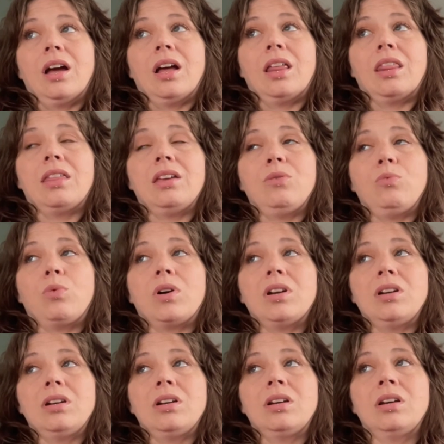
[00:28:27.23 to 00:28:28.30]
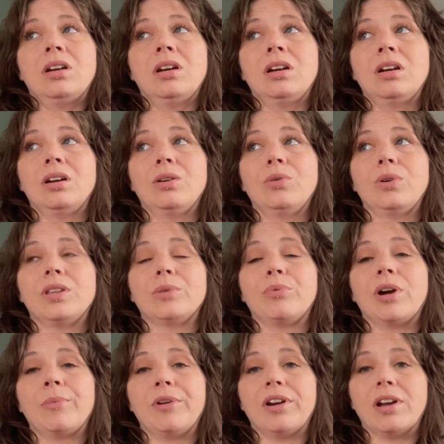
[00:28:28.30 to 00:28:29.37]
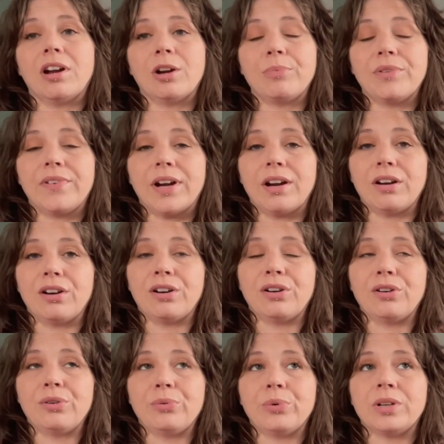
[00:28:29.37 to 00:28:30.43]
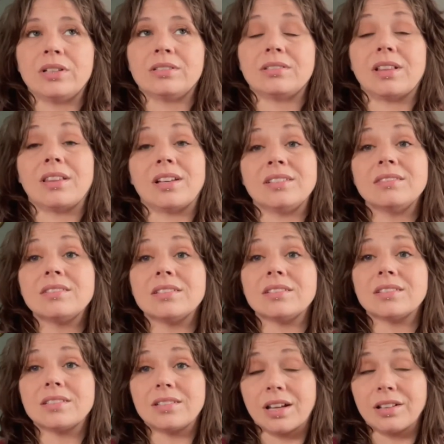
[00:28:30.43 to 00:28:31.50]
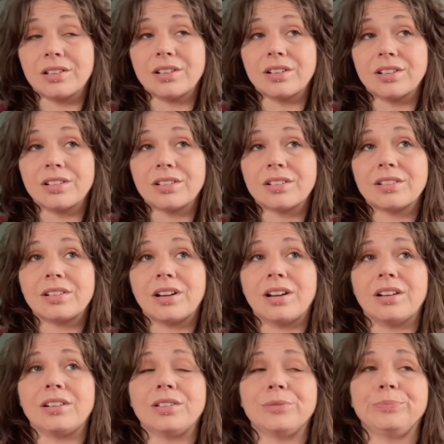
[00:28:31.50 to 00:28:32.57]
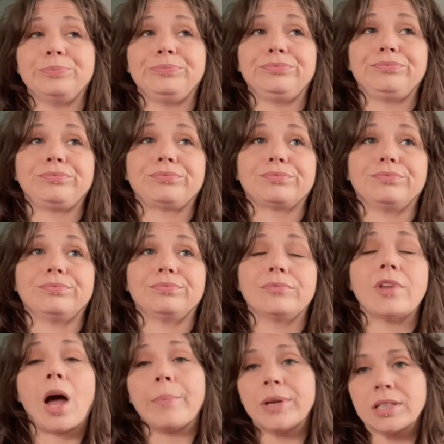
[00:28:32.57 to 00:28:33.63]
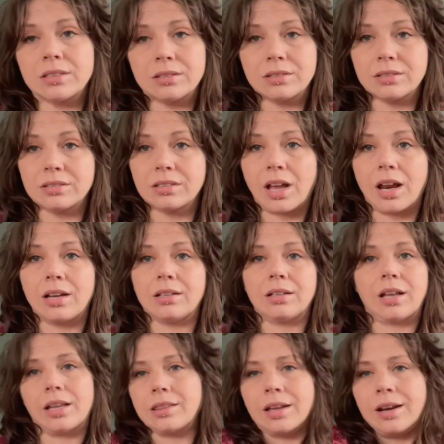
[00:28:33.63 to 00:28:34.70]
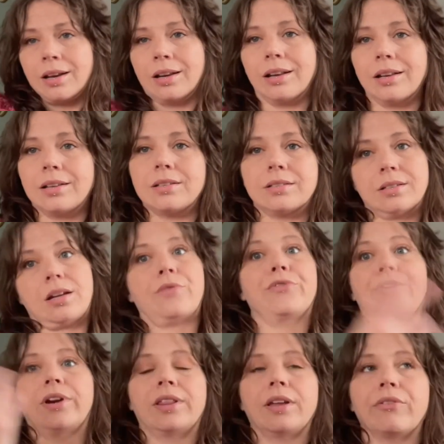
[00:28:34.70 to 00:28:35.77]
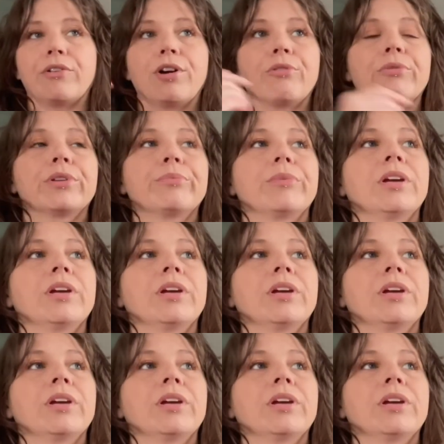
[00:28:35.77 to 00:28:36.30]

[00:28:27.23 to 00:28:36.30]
The one with the primary care provider was less than stellar. Not because they didn't discover anything wrong with me.